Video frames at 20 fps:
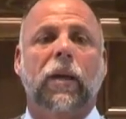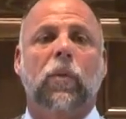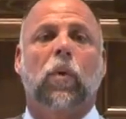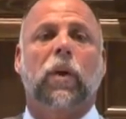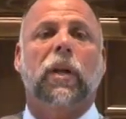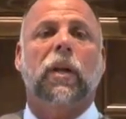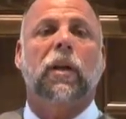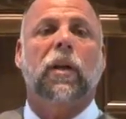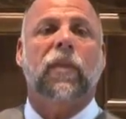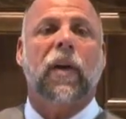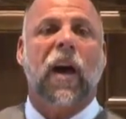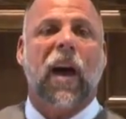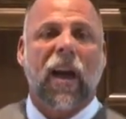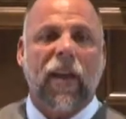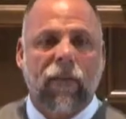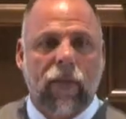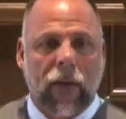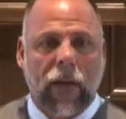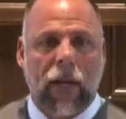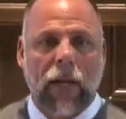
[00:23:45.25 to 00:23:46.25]
I didn't want another
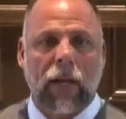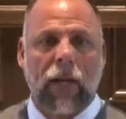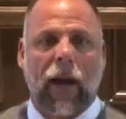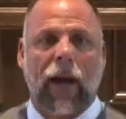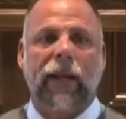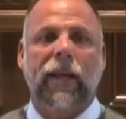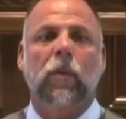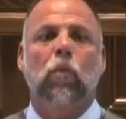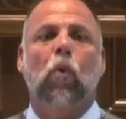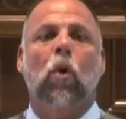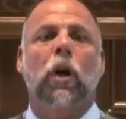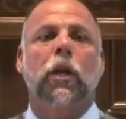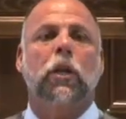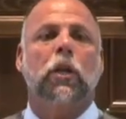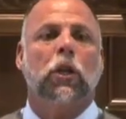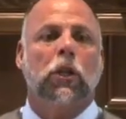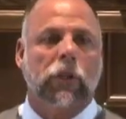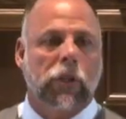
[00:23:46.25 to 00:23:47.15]
IV. I didn't want